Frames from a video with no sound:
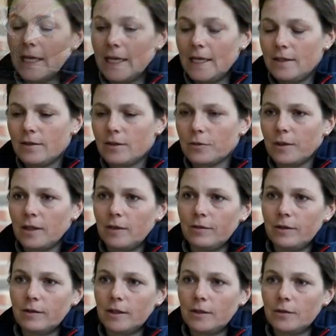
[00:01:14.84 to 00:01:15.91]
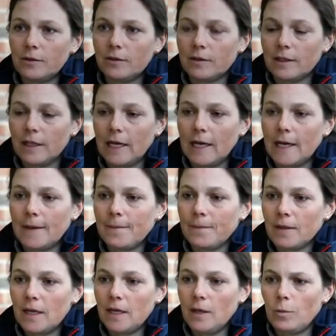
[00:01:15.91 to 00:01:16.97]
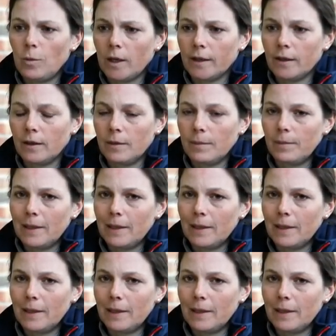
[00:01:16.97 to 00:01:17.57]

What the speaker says: He's a 12-year-old. He won